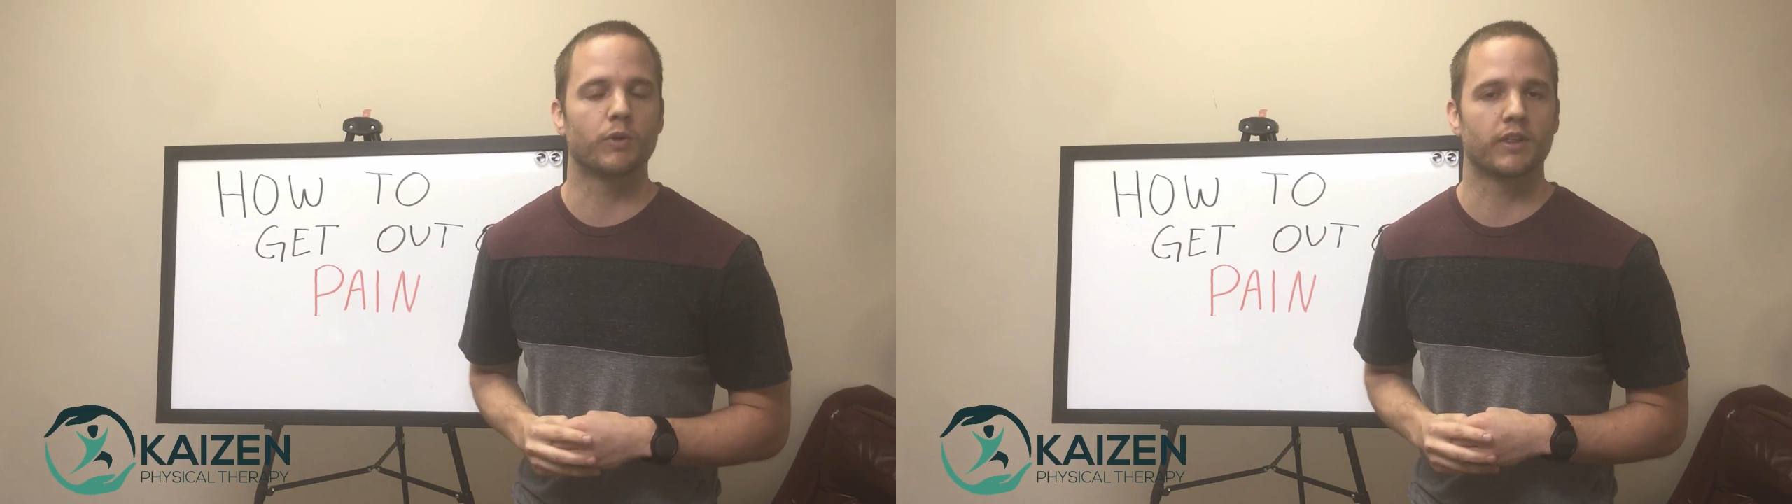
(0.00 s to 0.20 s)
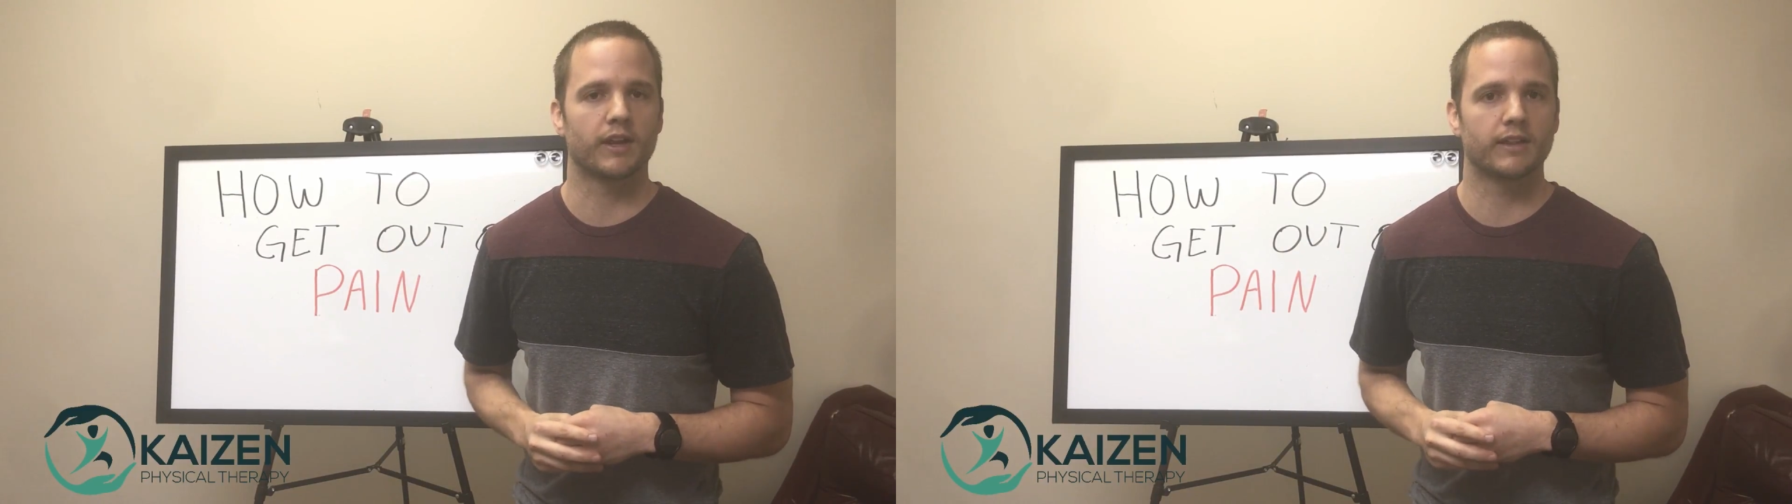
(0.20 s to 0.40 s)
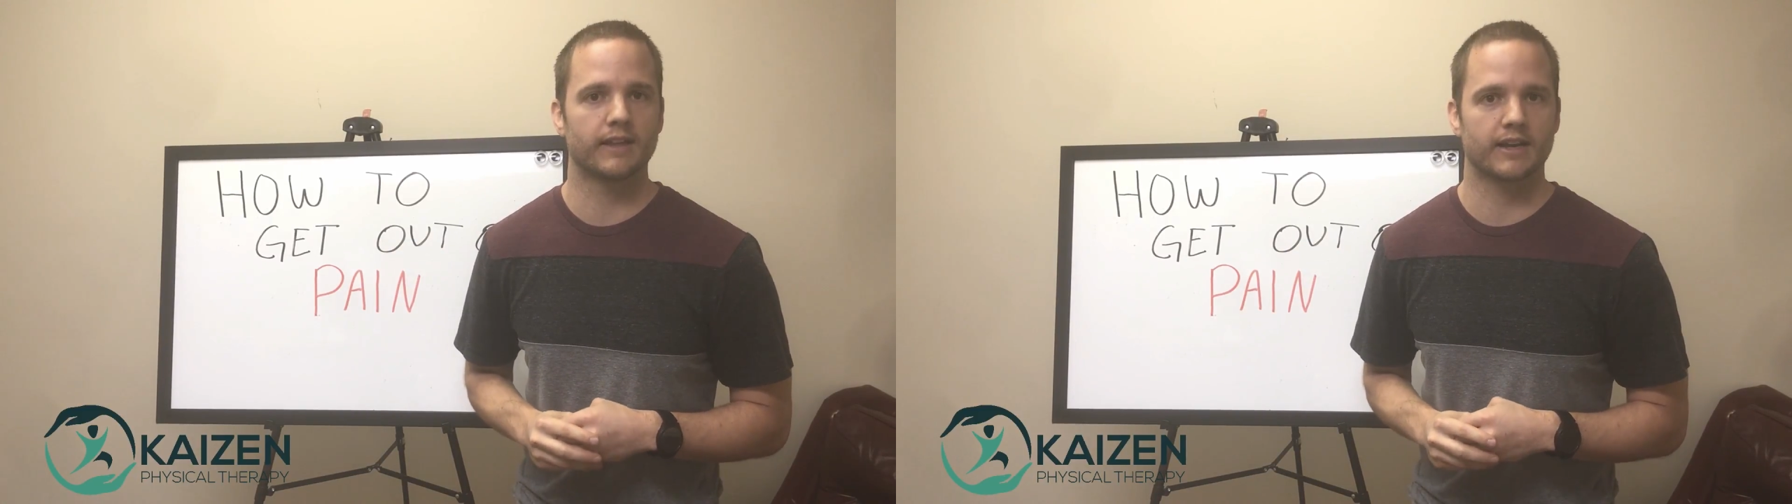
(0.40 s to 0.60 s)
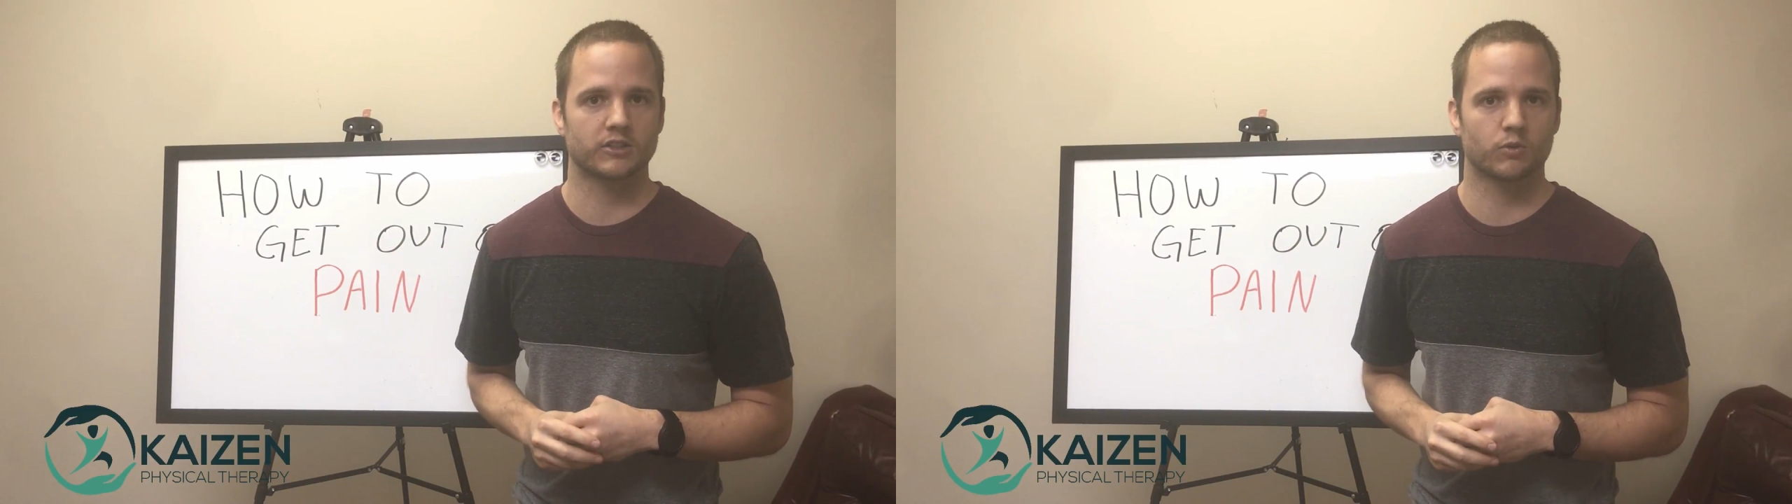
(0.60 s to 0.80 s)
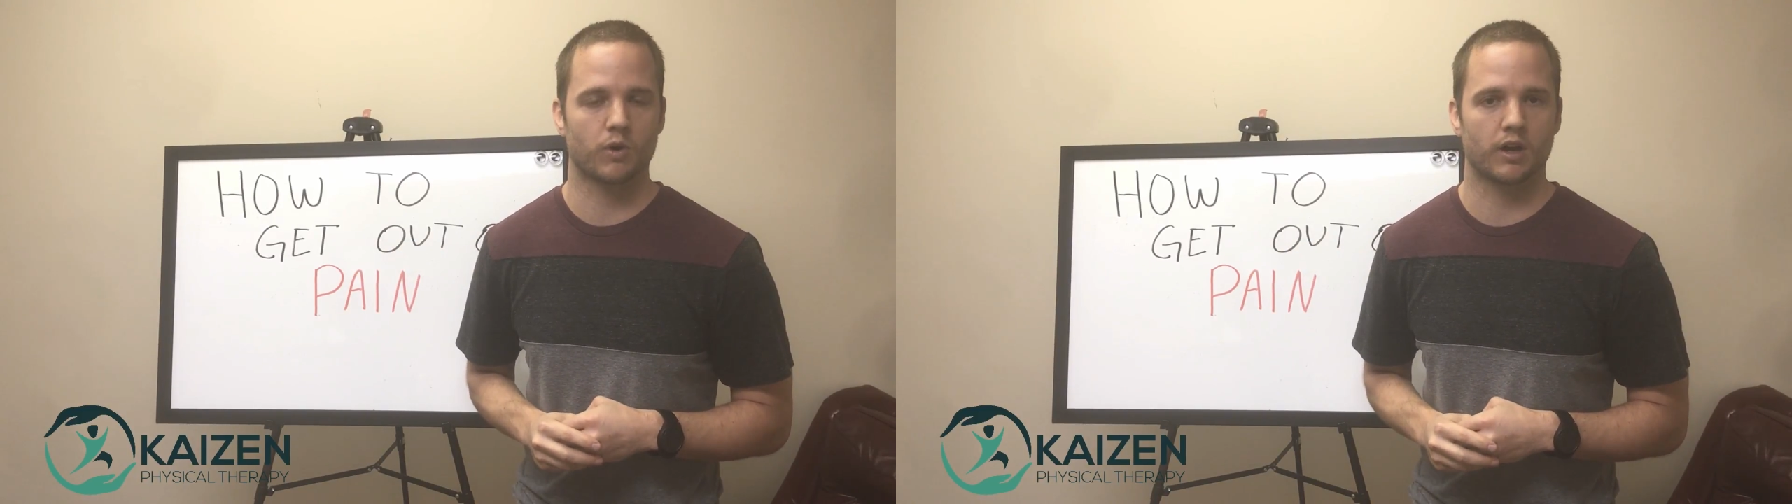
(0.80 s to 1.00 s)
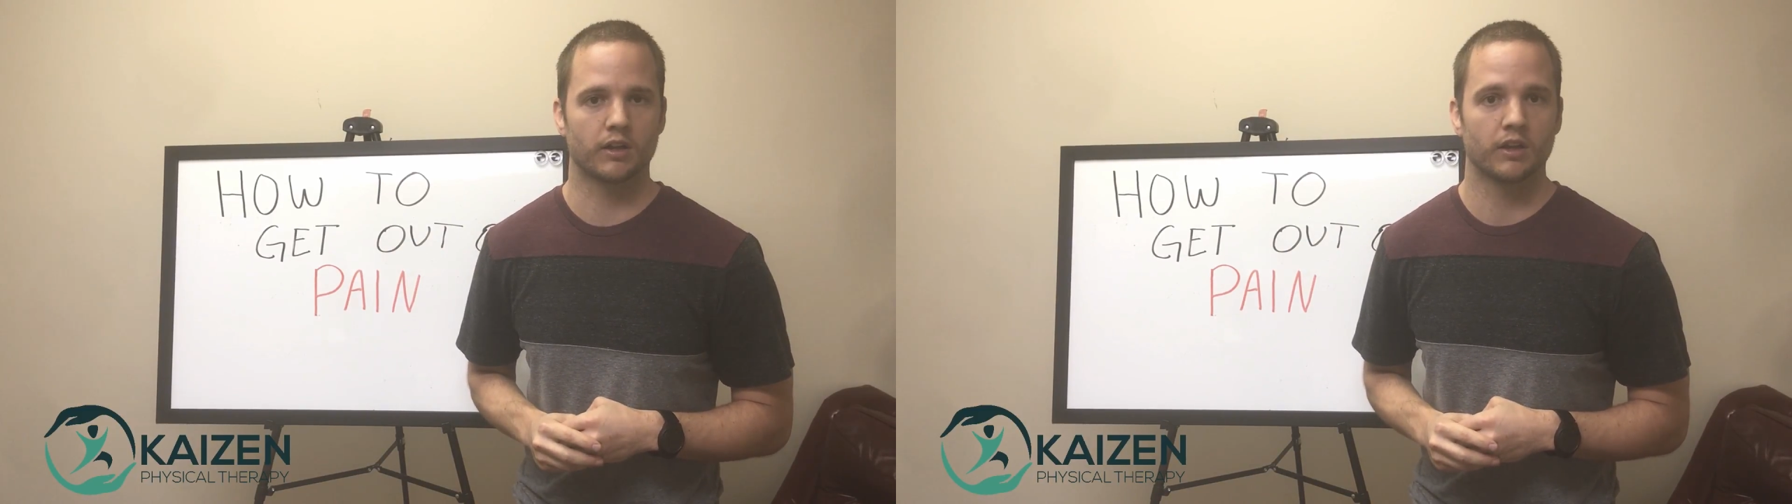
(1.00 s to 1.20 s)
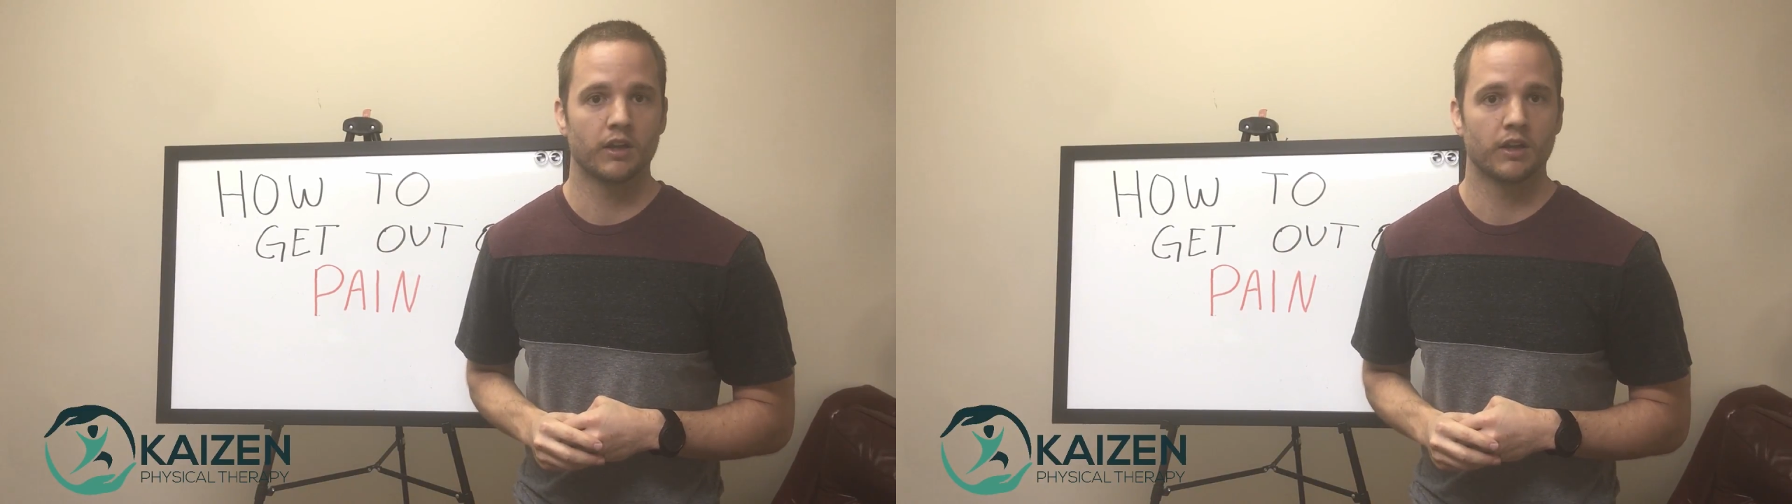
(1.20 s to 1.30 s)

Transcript: within that squat?